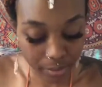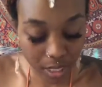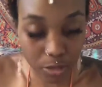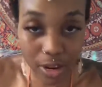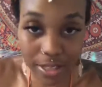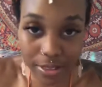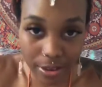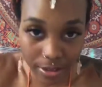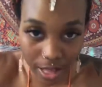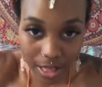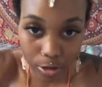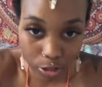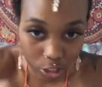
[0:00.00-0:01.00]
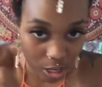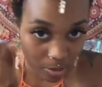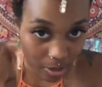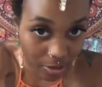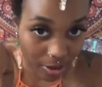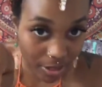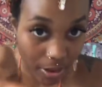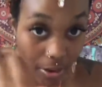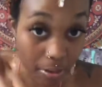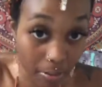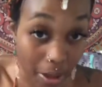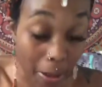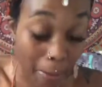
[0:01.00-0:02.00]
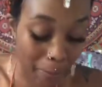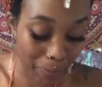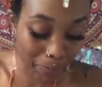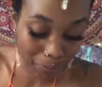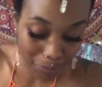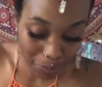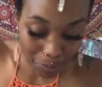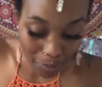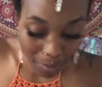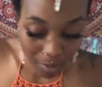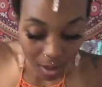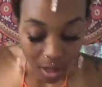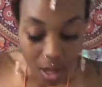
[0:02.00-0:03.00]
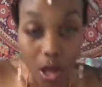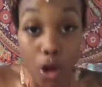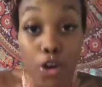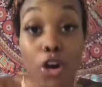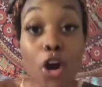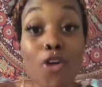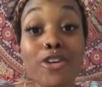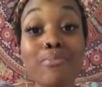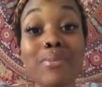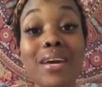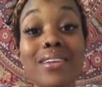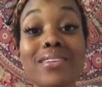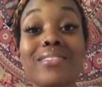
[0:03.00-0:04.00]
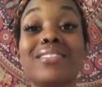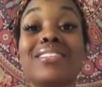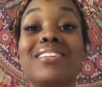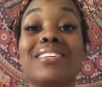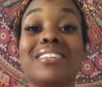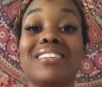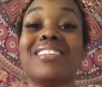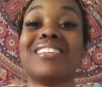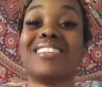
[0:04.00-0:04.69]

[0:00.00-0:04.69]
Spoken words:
It's right there, that little share button right there. Yeah. Codependency.